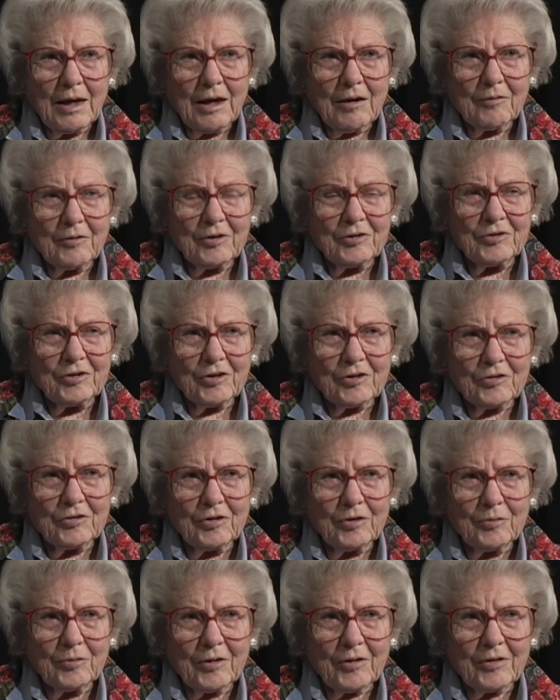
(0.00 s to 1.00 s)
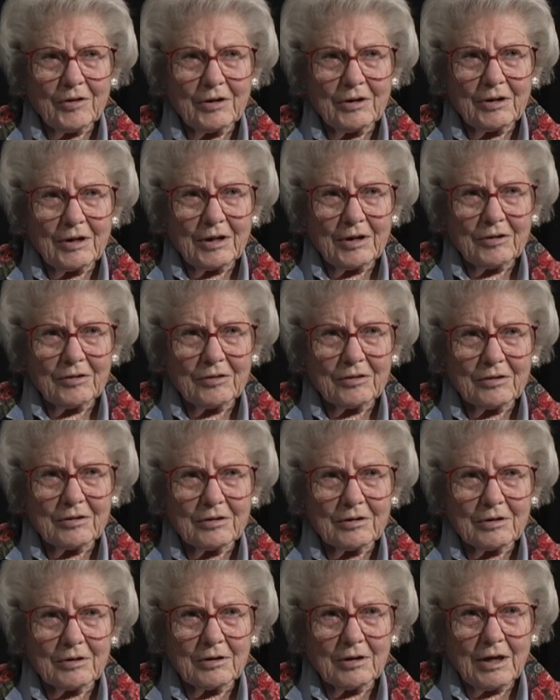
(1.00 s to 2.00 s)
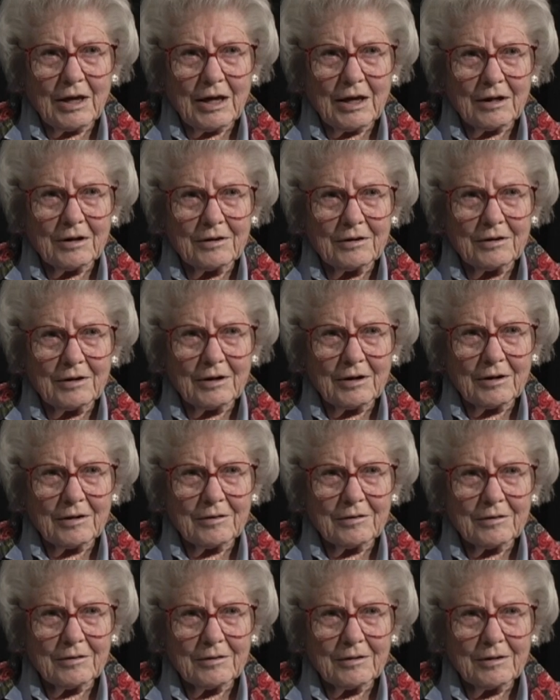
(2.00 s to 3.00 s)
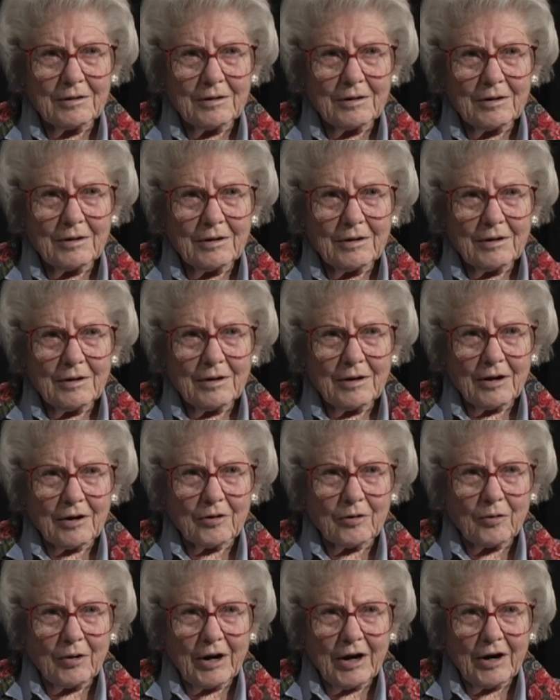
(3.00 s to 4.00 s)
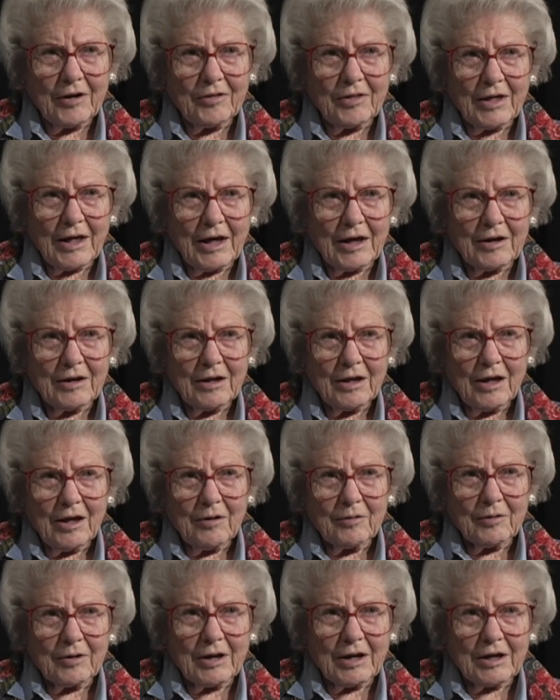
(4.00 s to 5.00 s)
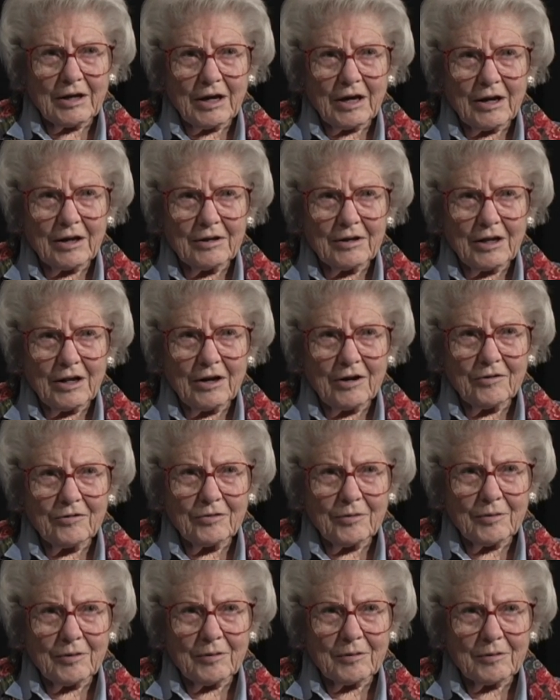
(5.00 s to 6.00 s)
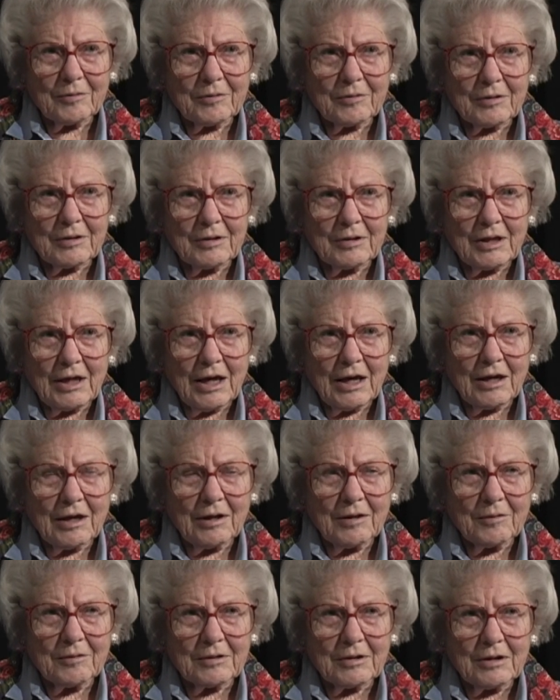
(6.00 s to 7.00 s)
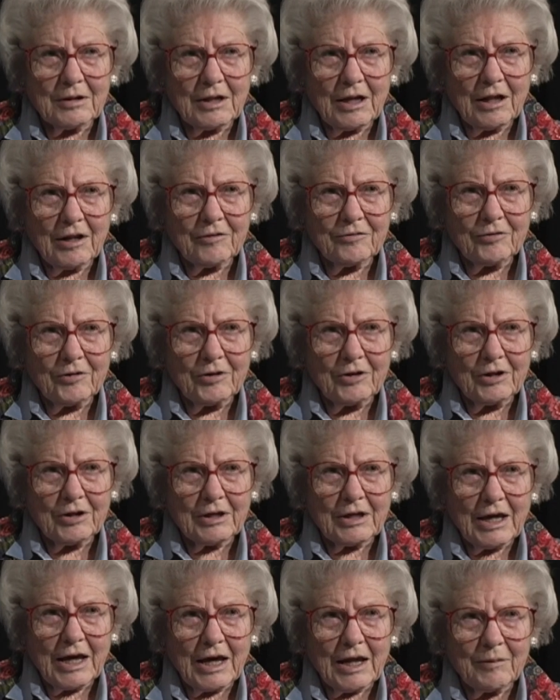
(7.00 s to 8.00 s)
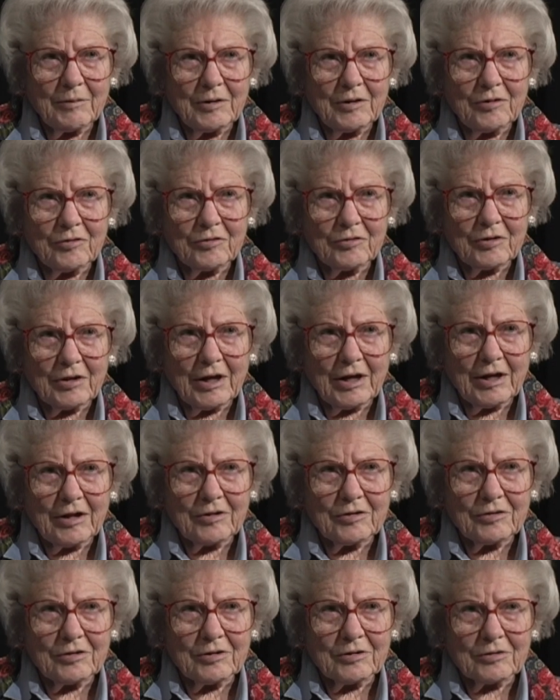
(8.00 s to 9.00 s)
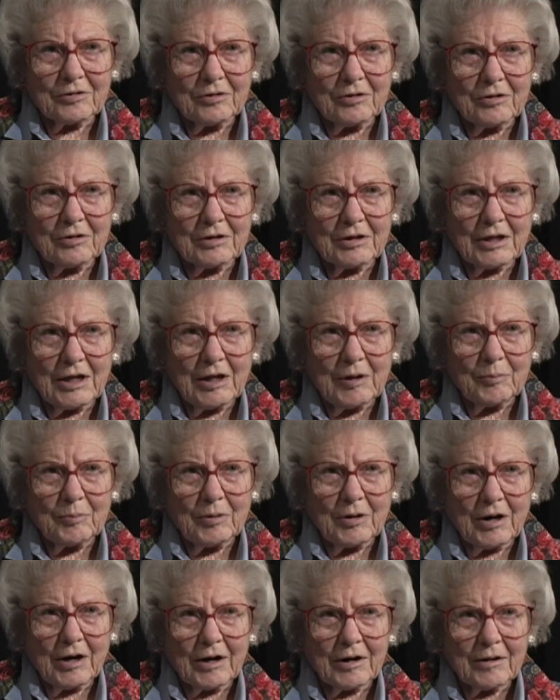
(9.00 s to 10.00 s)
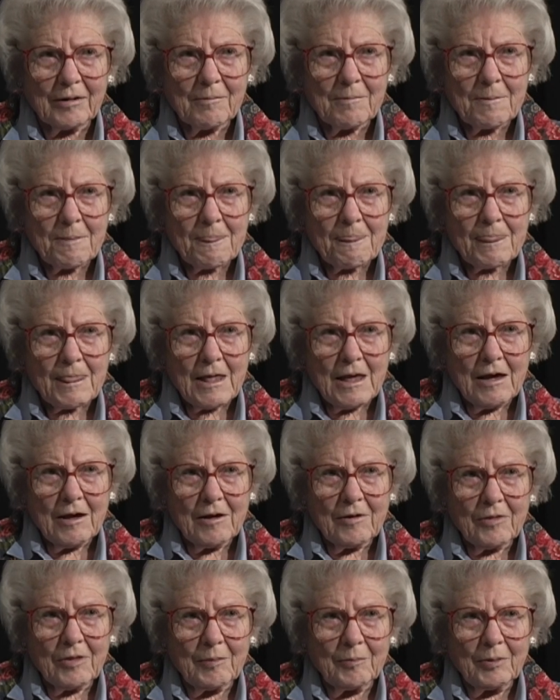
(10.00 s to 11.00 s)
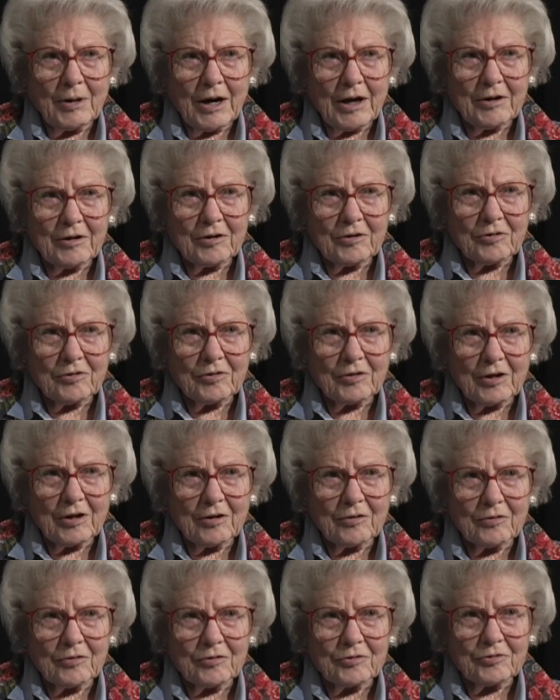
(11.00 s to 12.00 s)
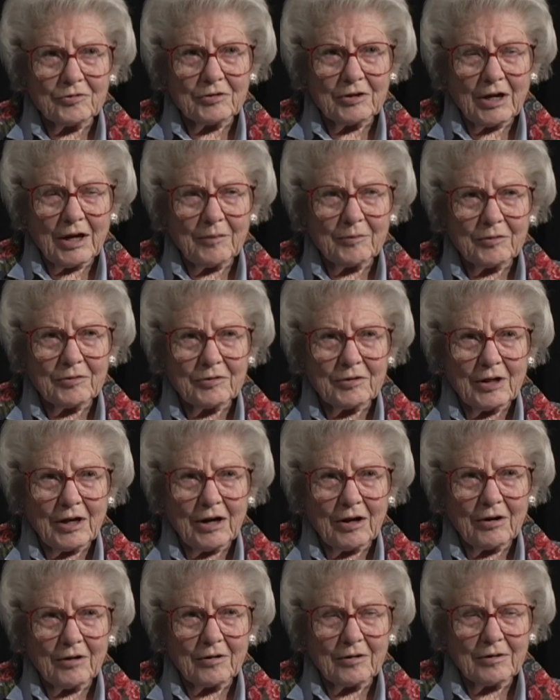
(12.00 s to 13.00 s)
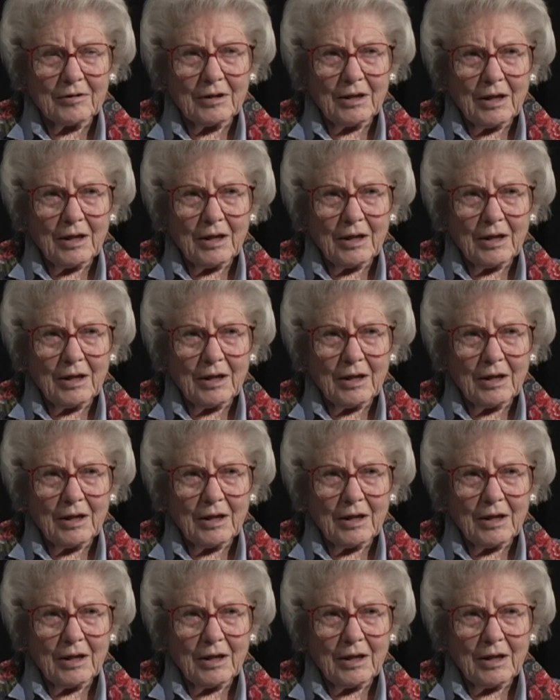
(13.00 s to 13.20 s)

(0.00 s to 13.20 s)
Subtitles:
we just no more than had acquired that when I got a letter from the California Academy of Science in Golden Gate Park. The botanist there was Thomas Howell,